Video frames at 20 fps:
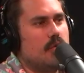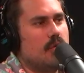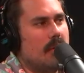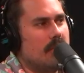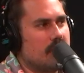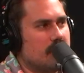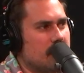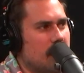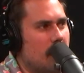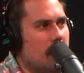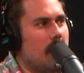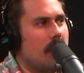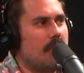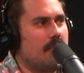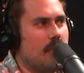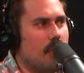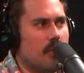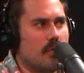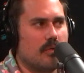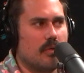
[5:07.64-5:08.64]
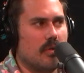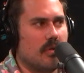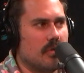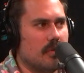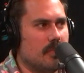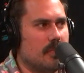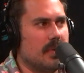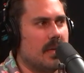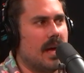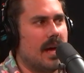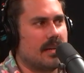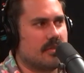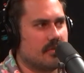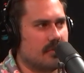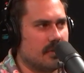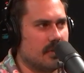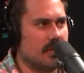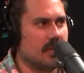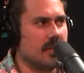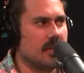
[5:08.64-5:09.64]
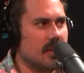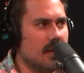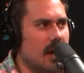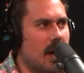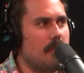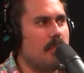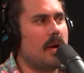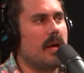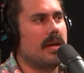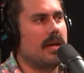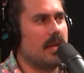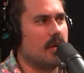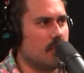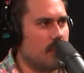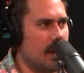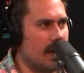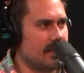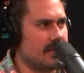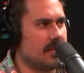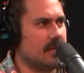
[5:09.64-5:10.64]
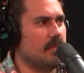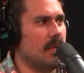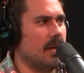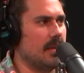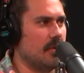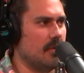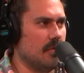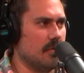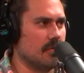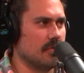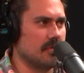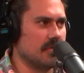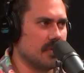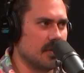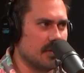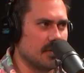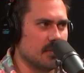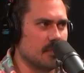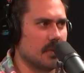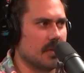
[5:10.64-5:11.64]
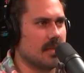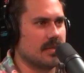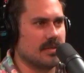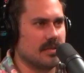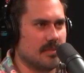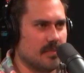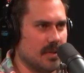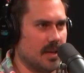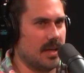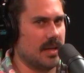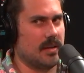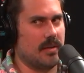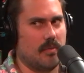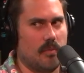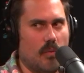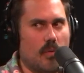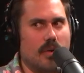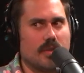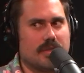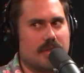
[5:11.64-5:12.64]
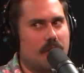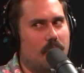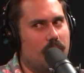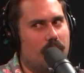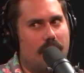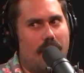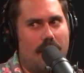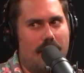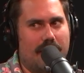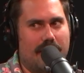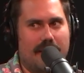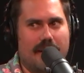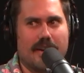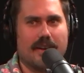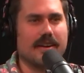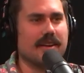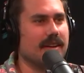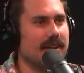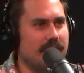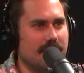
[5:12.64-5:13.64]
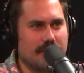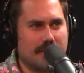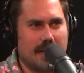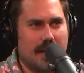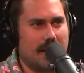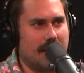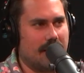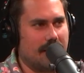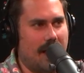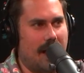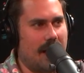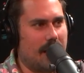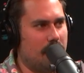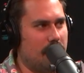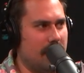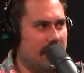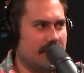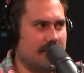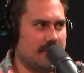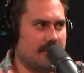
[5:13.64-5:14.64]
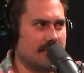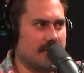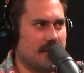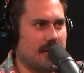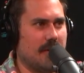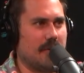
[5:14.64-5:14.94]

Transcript: you ever saw my phone roll, it'd be actually, I'd probably get arrested by the Holgorsens because it'd be like, what's going on here? You're taking a lot of pictures of